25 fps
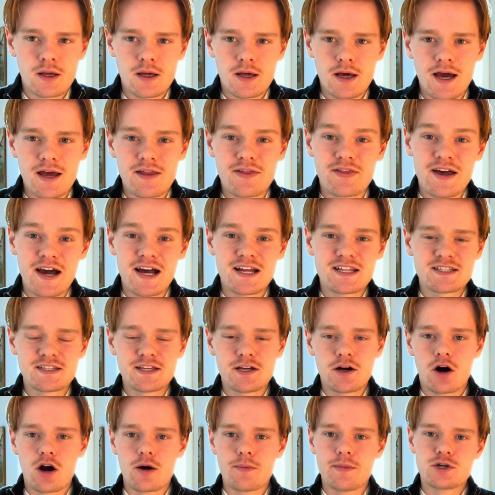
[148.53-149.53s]
And that's the
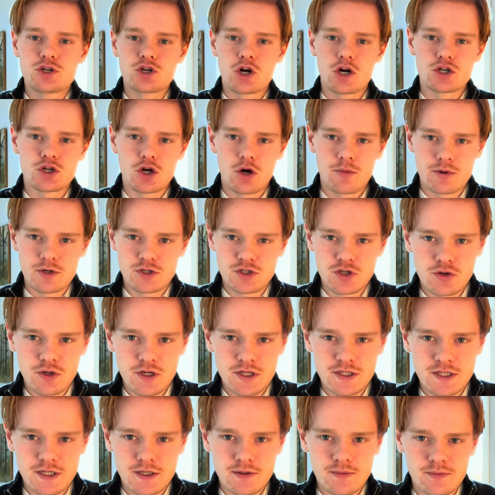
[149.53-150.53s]
arbitrage
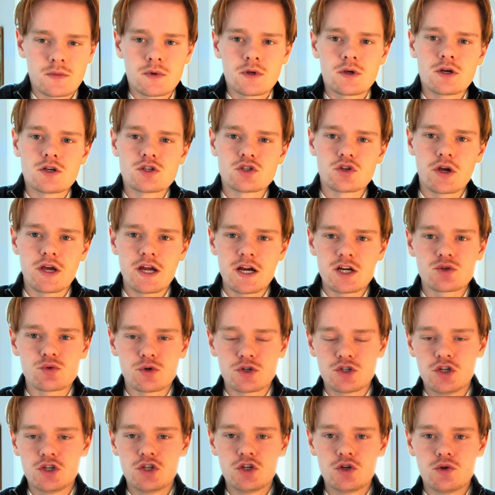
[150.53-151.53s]
opportunity. So here's what
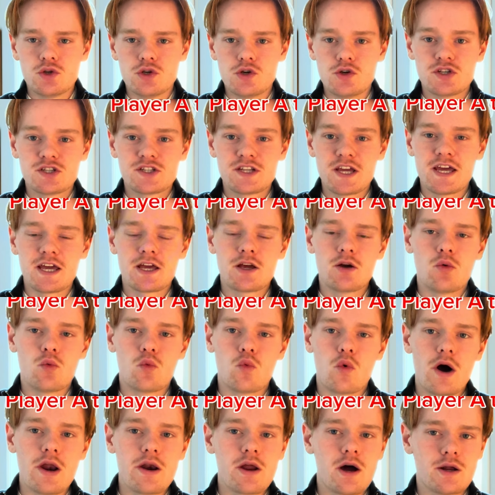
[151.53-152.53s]
you do. You stake
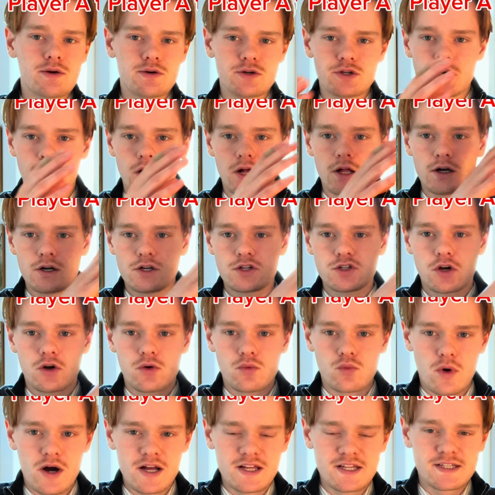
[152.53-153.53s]
$100 on
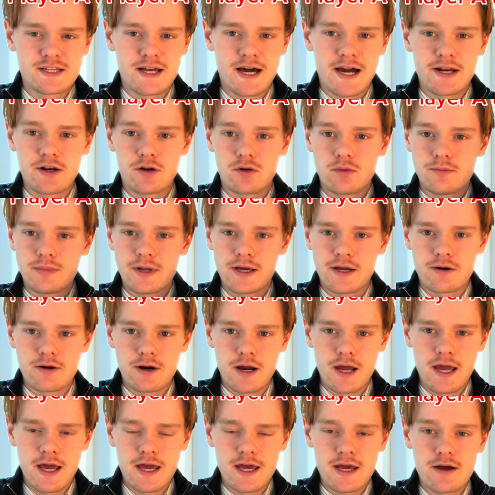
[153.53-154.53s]
one side on player
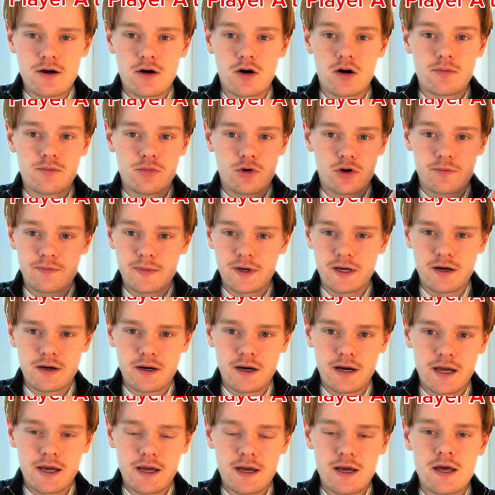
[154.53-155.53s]
A, on bookmaker
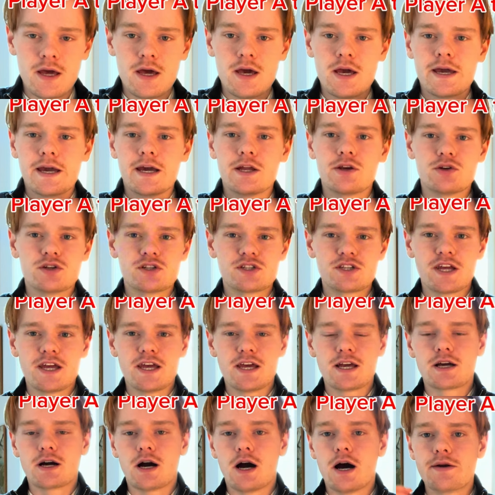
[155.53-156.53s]
A, and you
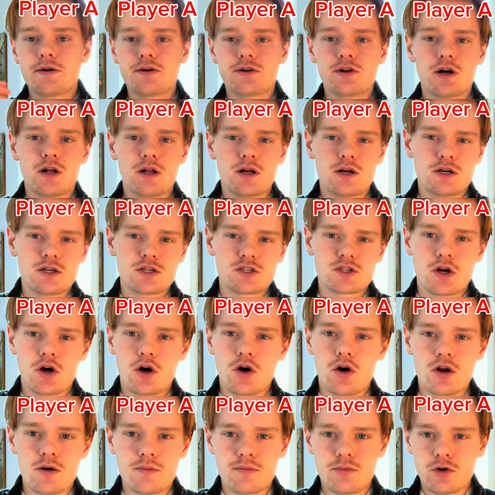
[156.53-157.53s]
stake $100
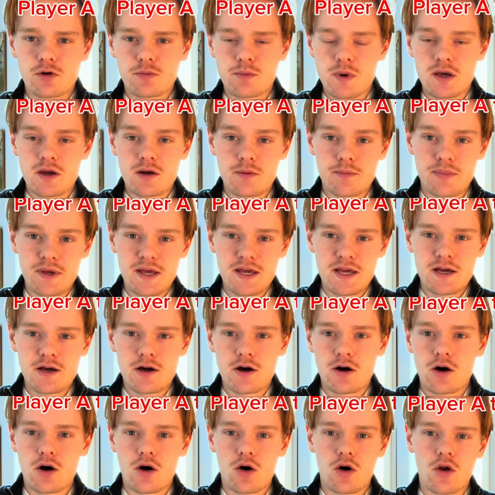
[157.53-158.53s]
on bookmaker B
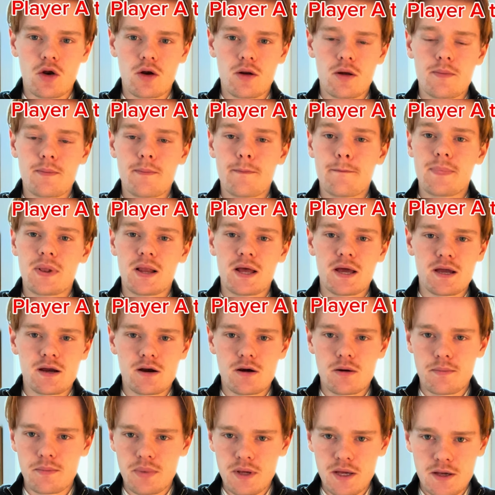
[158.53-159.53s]
on player
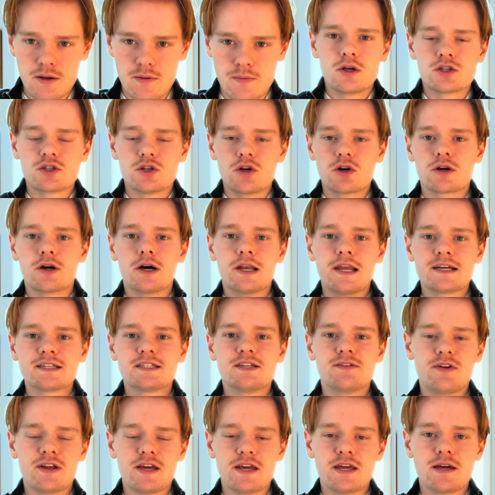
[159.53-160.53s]
B. So
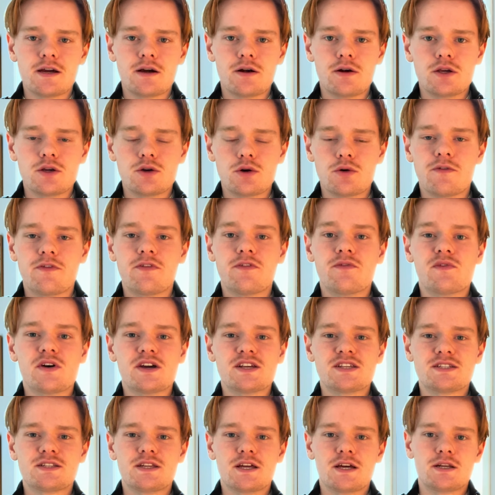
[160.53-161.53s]
collectively here, you have
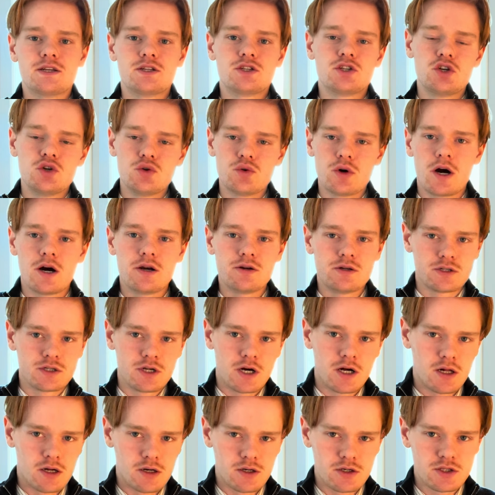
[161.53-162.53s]
invested
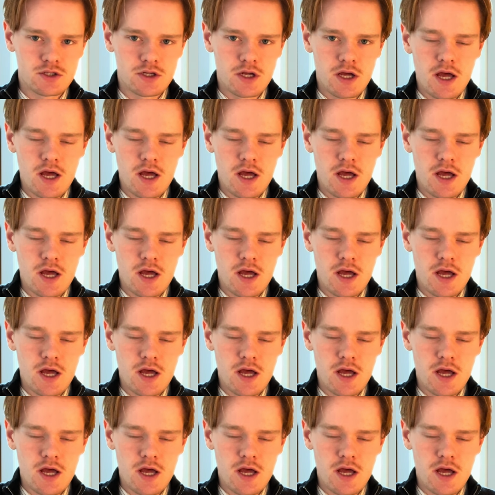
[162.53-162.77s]
$200.